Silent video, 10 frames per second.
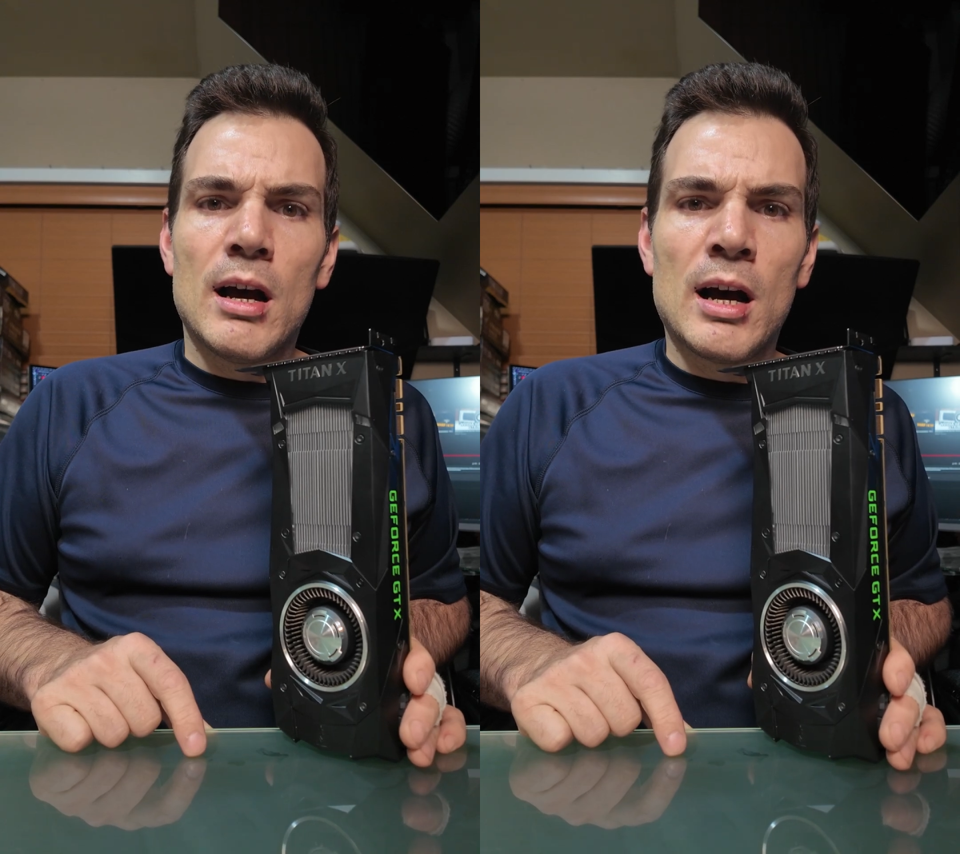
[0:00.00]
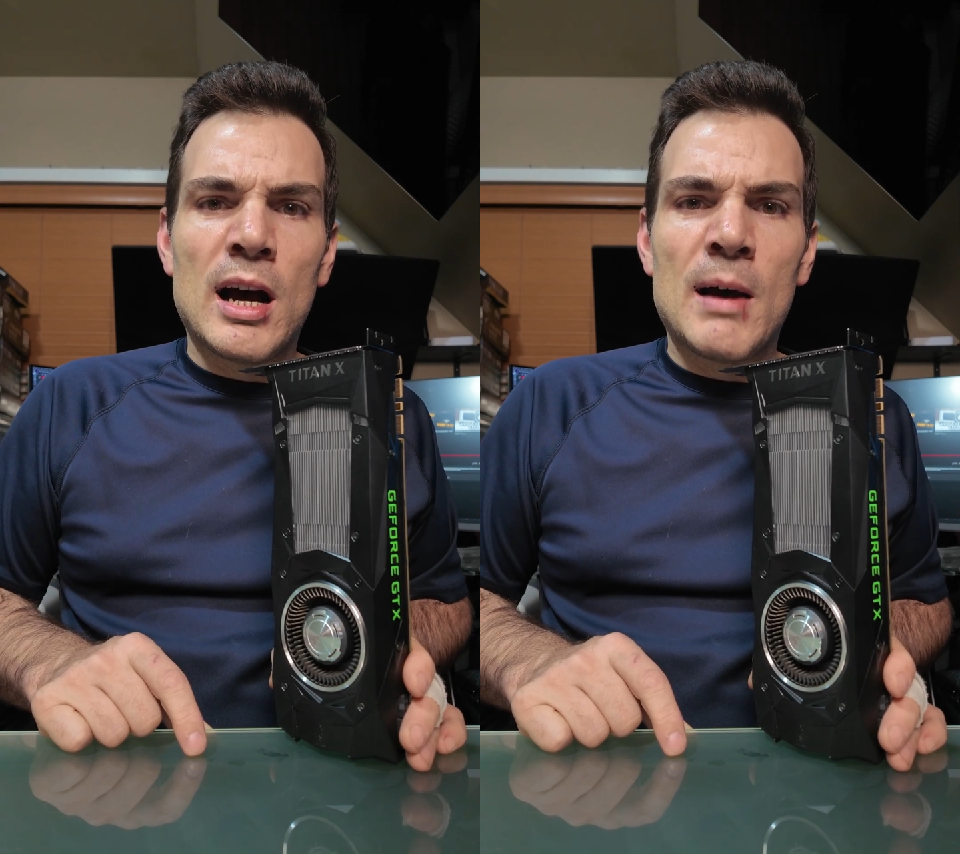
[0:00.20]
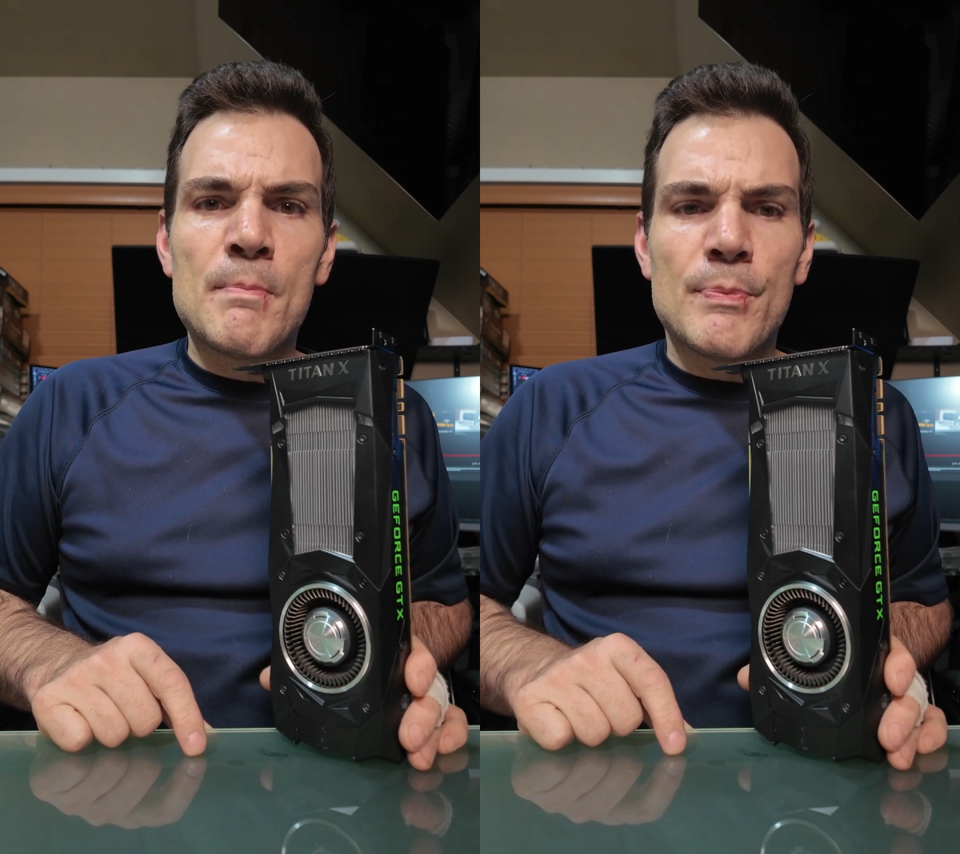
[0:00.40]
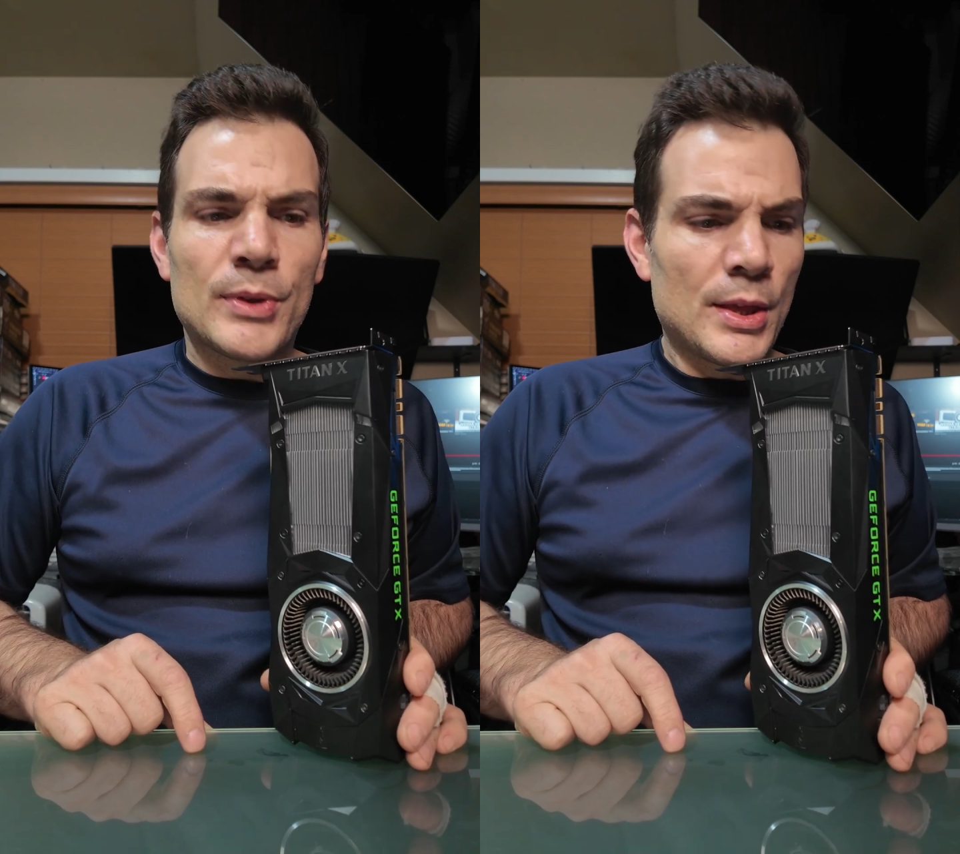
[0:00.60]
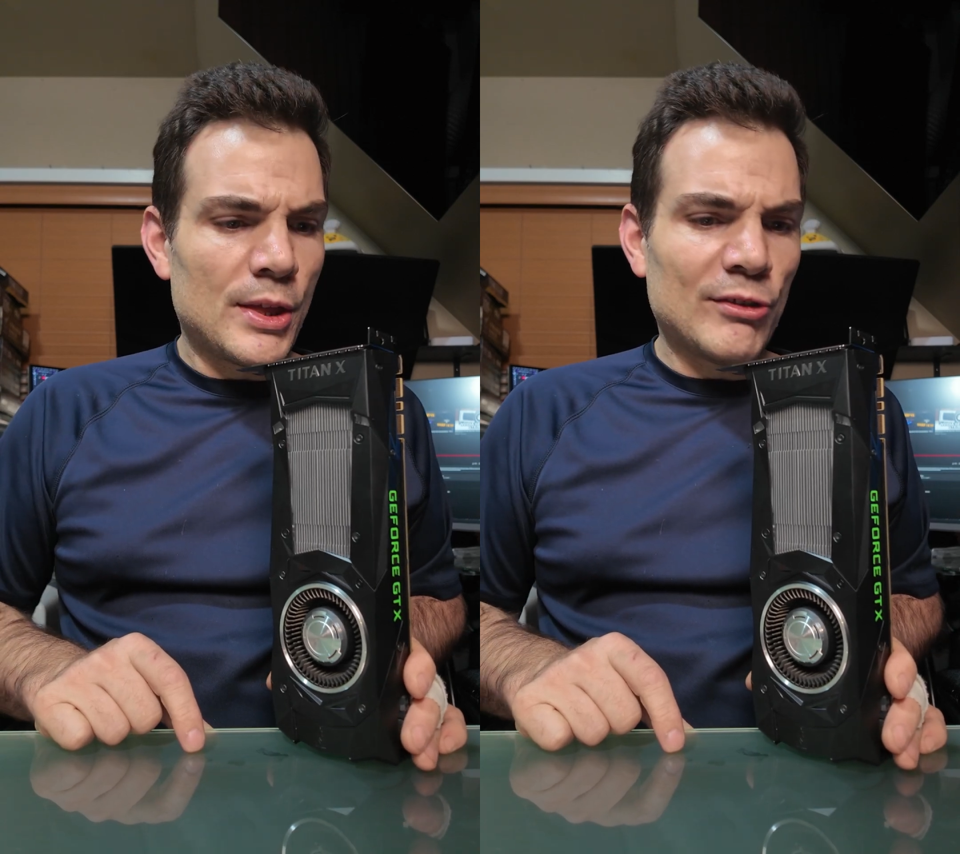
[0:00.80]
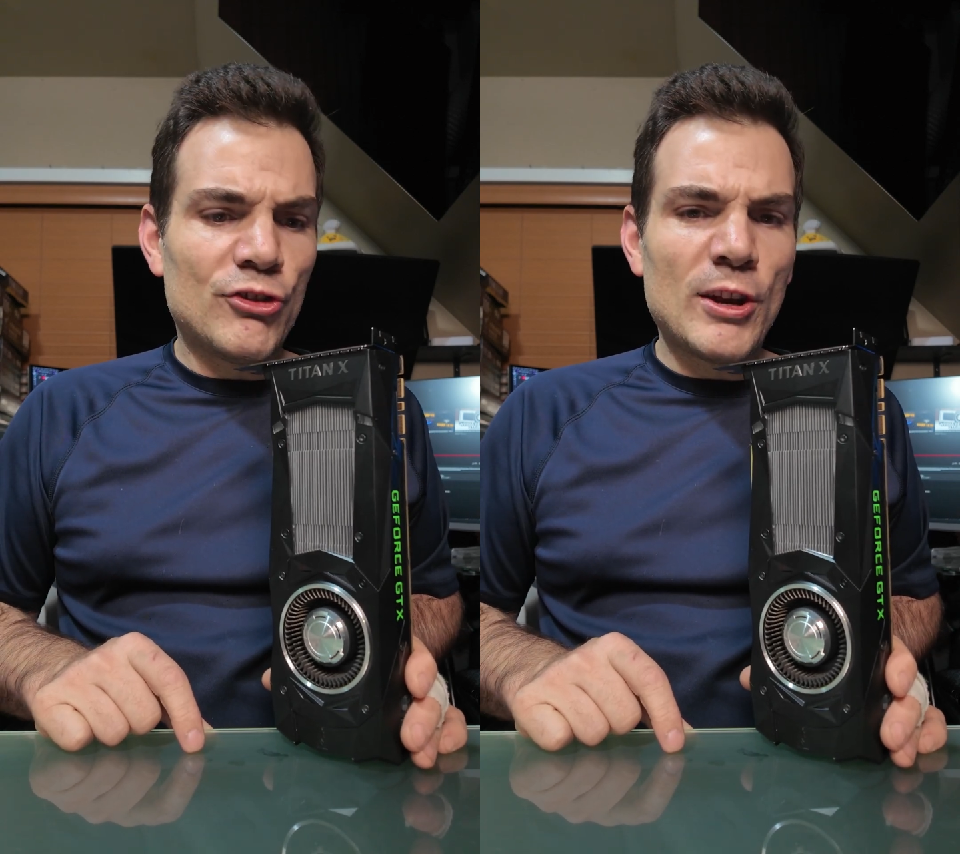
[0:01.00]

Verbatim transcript: Um, this